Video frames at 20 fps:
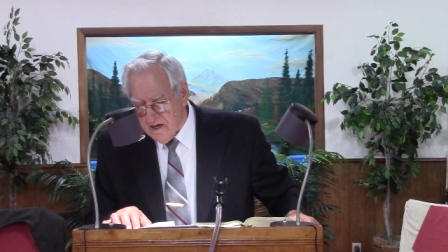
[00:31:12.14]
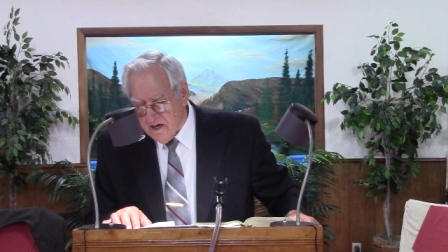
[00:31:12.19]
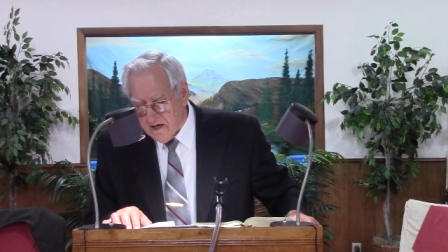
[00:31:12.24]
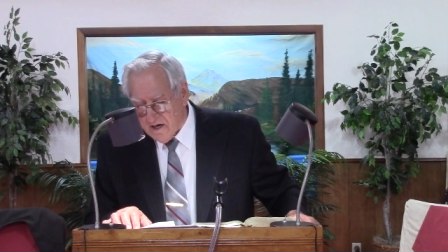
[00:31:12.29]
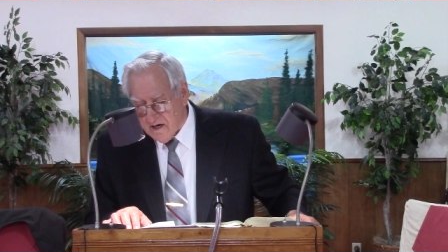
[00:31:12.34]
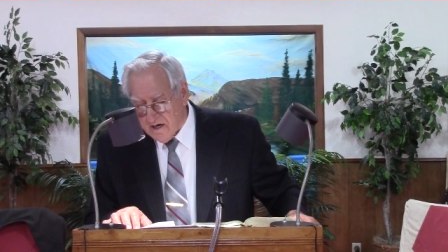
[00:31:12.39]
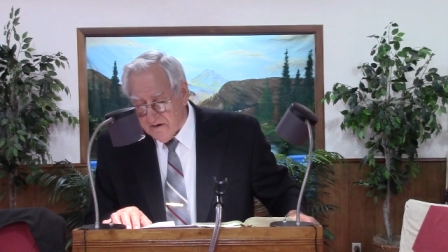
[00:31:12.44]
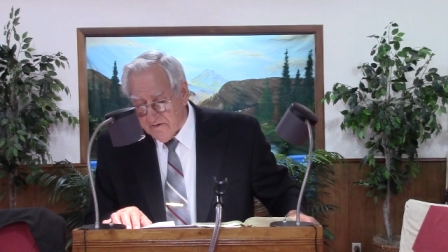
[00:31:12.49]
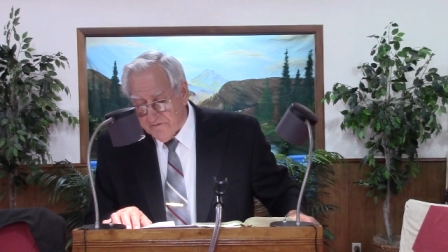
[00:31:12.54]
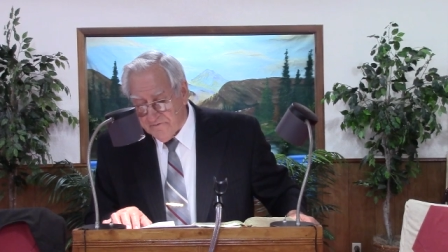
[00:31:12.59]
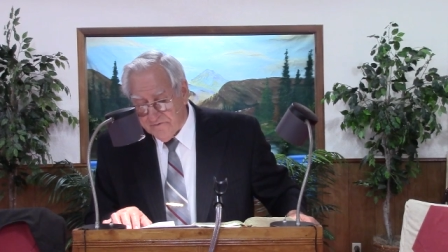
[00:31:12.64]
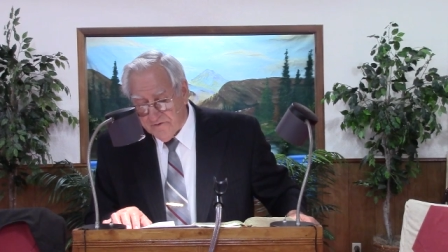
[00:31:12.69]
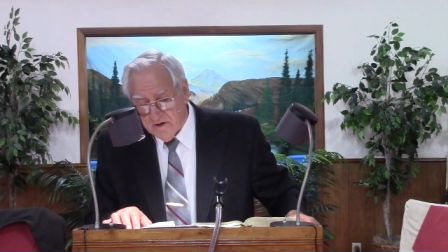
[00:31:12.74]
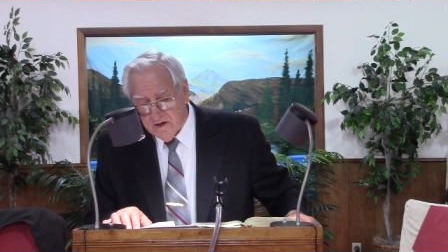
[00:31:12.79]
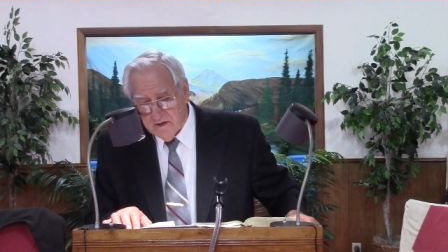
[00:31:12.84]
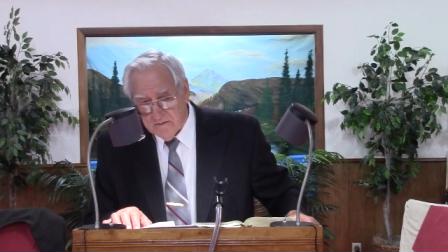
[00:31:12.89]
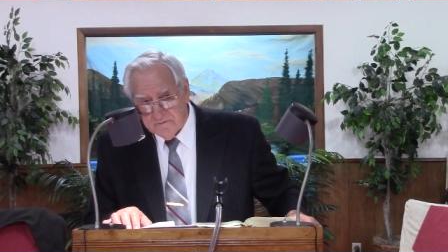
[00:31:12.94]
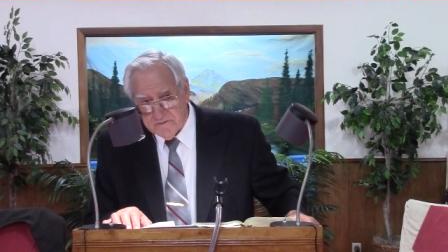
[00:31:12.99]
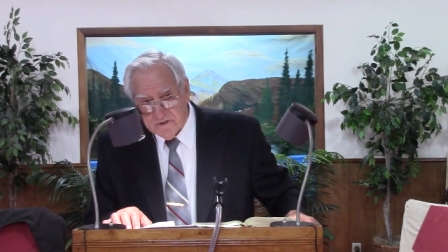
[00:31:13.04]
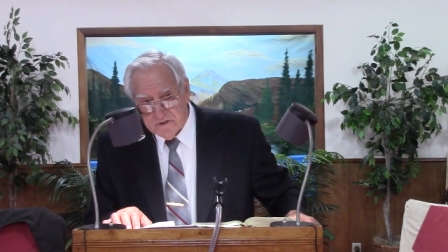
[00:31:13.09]
Uh,
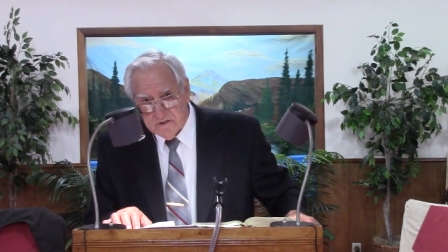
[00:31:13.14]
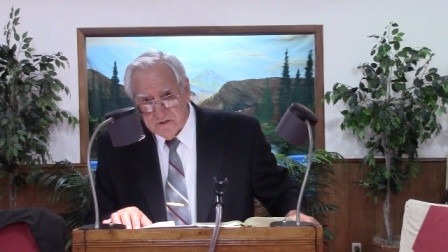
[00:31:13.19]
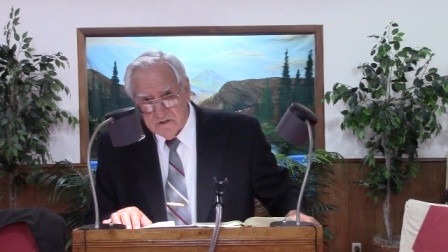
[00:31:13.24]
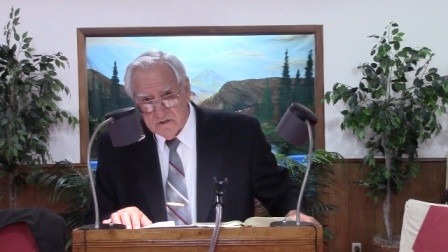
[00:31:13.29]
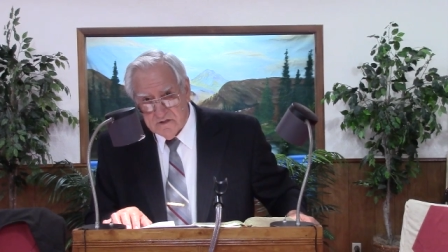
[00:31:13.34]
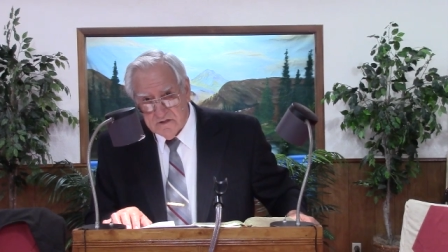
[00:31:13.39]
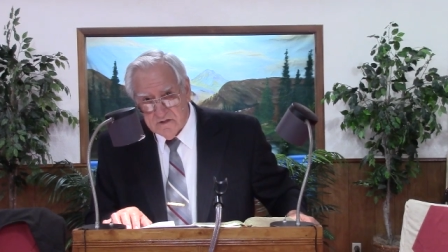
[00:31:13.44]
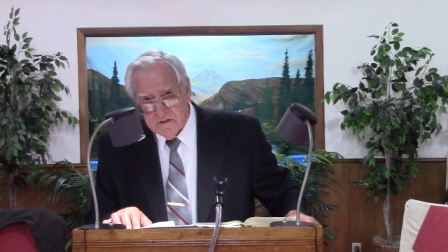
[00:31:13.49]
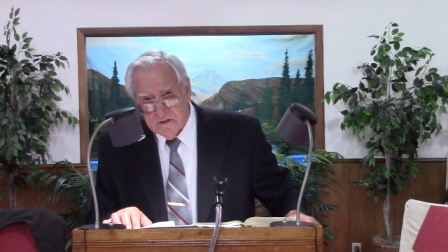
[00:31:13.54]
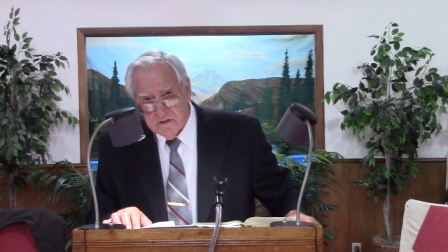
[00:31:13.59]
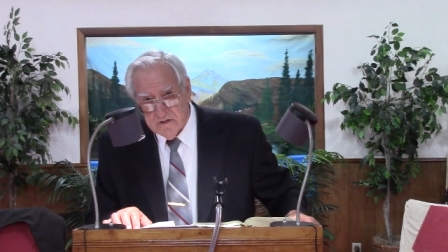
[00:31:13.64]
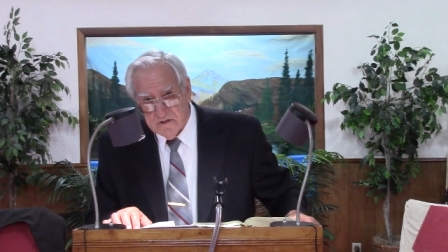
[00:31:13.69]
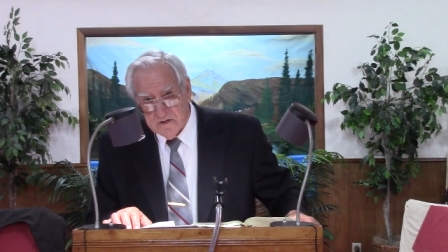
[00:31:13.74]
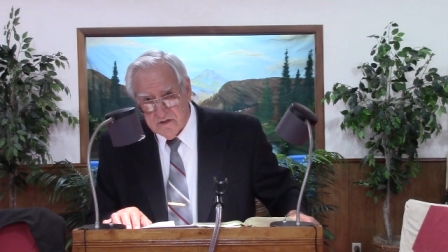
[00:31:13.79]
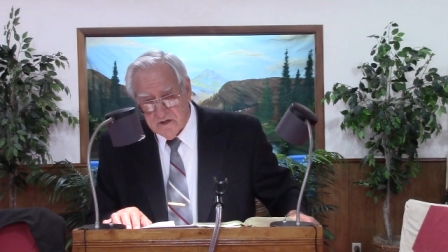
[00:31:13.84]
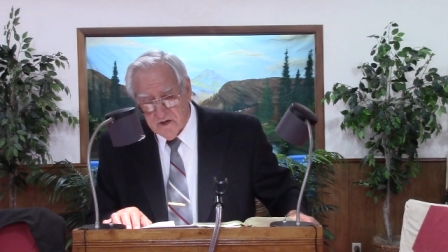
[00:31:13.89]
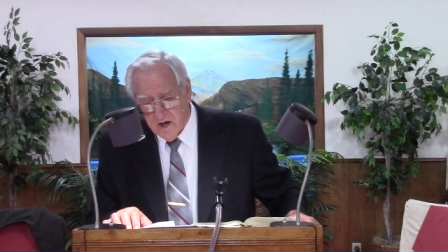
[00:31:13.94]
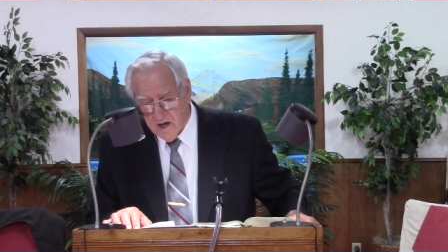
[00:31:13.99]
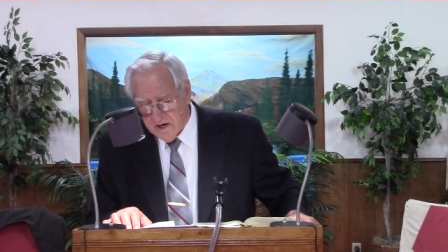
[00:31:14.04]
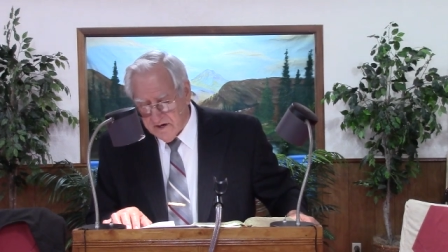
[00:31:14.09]
Philip's
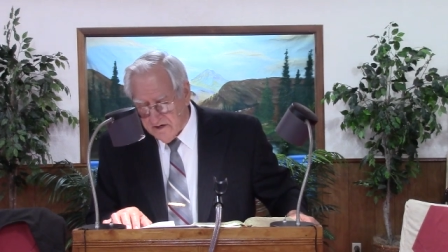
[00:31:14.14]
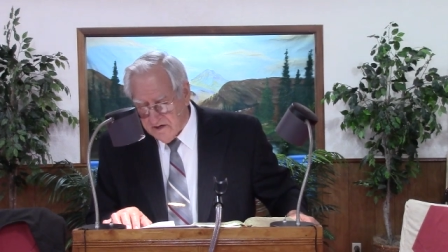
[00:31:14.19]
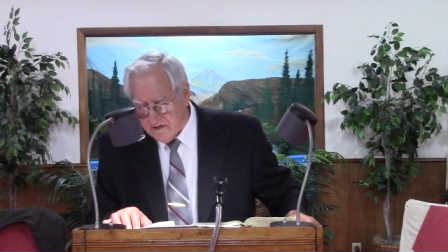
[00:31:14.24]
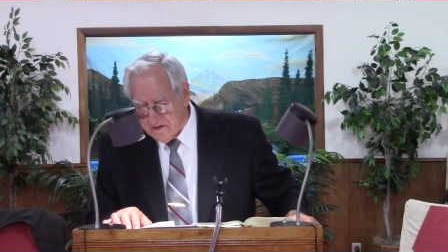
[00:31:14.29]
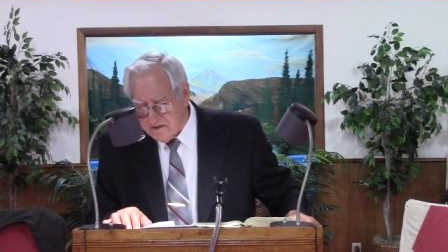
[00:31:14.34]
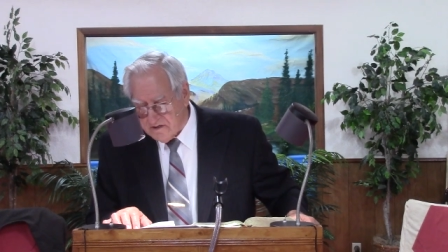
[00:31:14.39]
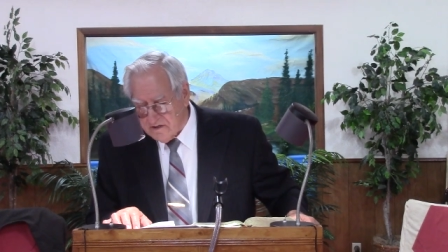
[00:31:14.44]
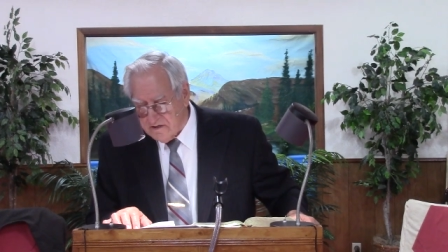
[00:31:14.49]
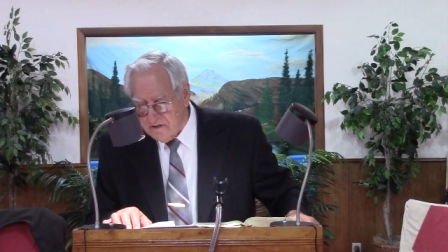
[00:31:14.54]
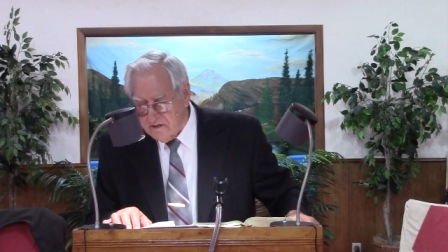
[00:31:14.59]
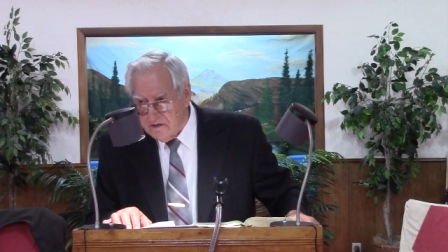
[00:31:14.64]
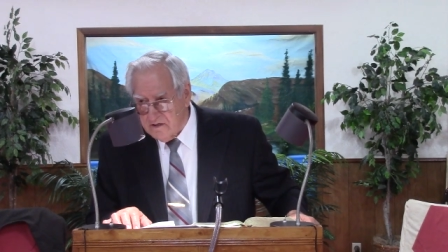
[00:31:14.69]
daughters.